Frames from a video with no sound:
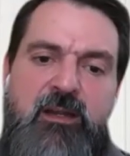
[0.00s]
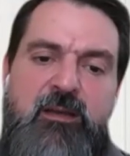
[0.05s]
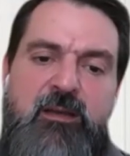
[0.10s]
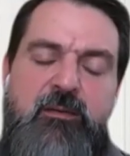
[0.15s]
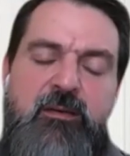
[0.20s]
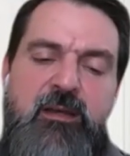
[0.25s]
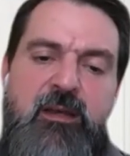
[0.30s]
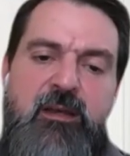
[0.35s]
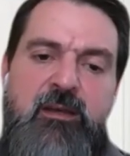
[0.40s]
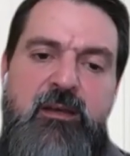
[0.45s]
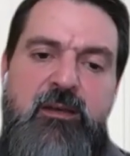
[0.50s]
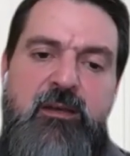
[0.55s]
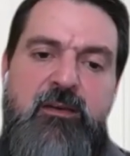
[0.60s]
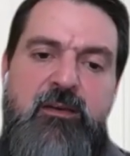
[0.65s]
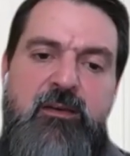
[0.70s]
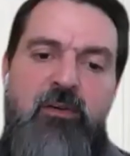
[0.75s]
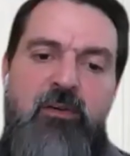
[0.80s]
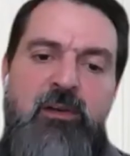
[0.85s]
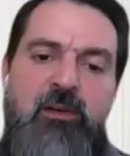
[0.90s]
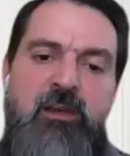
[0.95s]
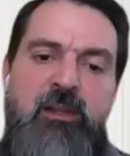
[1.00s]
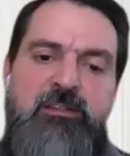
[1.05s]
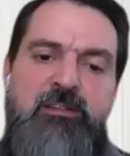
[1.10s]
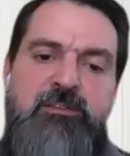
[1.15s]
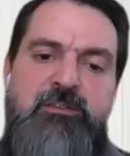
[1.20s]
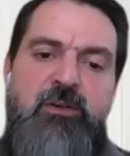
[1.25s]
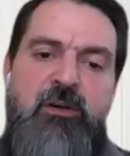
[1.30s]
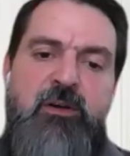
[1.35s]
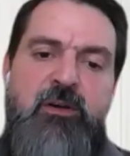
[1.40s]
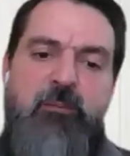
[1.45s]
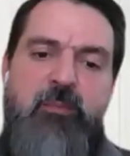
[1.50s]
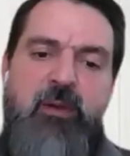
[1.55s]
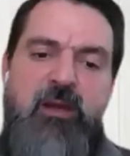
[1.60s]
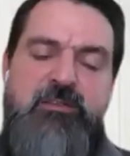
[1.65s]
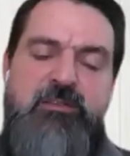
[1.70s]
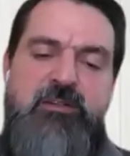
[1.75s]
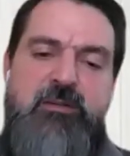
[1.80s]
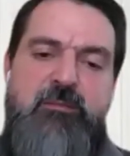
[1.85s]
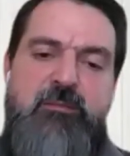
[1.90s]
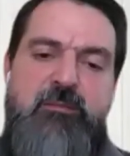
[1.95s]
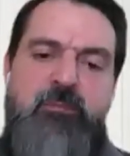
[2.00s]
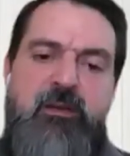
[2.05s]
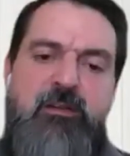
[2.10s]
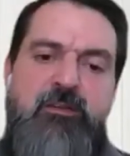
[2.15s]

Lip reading: And unless you are passionate about it,